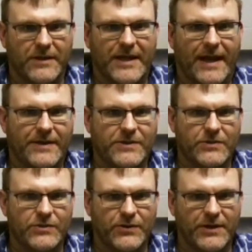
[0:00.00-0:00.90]
the task
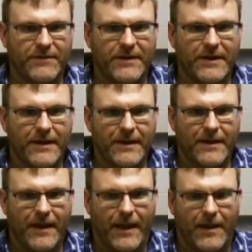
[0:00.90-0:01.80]
that you're given
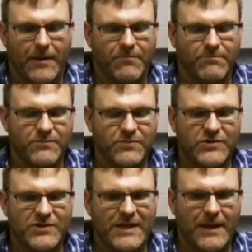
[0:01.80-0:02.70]
and
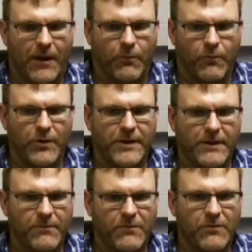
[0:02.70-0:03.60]
see a
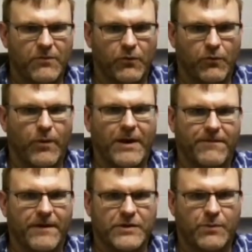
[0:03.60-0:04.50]
really great
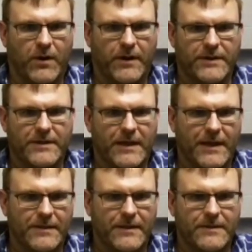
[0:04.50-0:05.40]
finished product in the
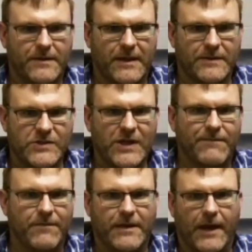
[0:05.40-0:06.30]
end that can
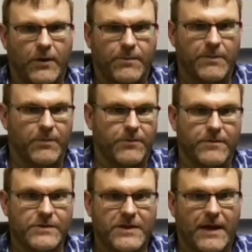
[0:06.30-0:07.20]
safely carry people
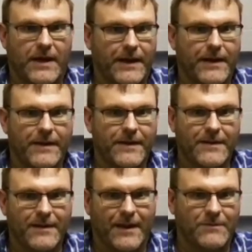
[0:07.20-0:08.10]
through the sky
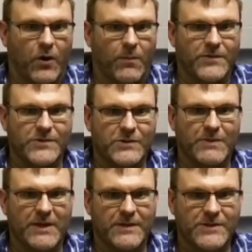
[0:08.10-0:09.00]
at almost the
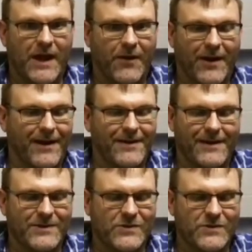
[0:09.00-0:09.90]
speed of sound.
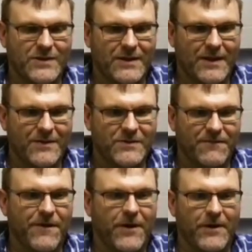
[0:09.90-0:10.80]
It's
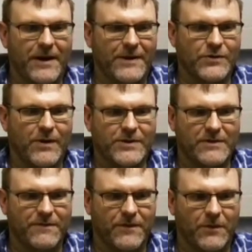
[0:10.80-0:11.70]
a very
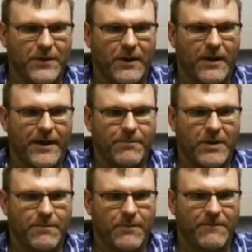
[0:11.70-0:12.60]
interesting field that a lot of
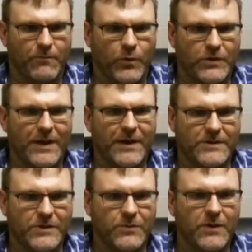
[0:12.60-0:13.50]
people, when you get
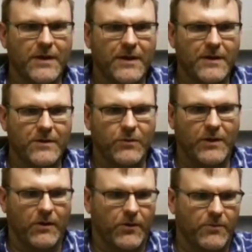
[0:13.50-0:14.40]
into, you
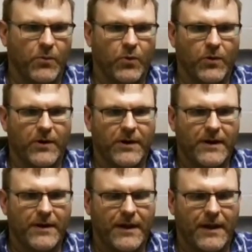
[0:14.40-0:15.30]
can learn more
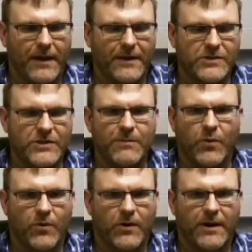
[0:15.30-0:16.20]
and see
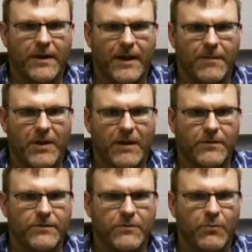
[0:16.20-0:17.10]
more and be able
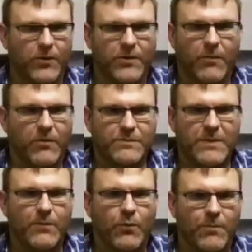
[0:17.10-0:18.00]
to do more than most
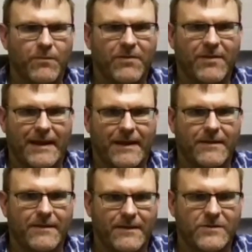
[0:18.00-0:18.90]
people think.
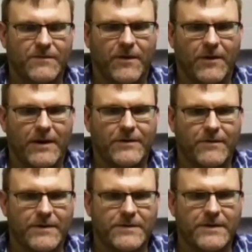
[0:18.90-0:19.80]
It's very
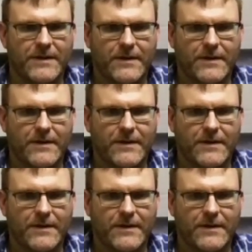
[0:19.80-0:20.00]
interesting.